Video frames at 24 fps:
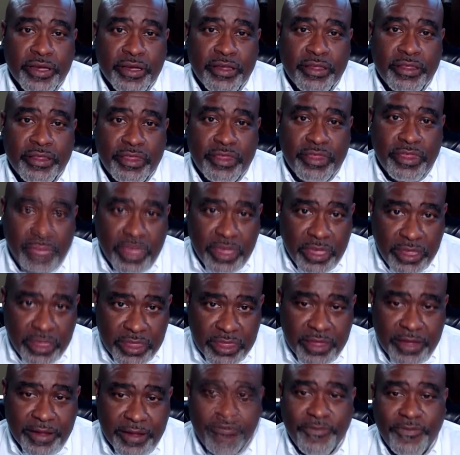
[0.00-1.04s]
these
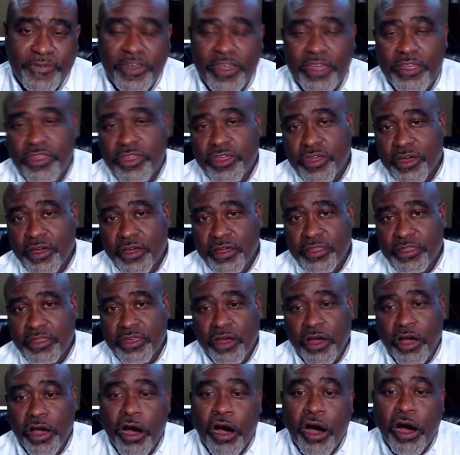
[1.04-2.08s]
features
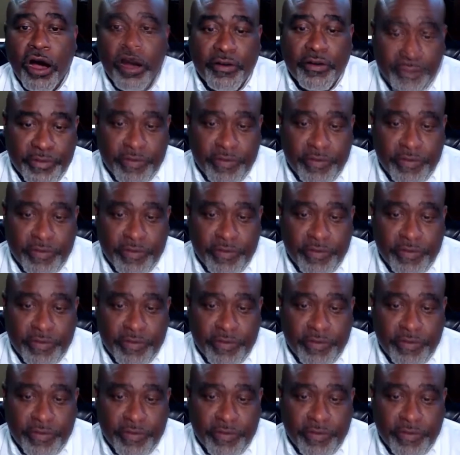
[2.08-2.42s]
off.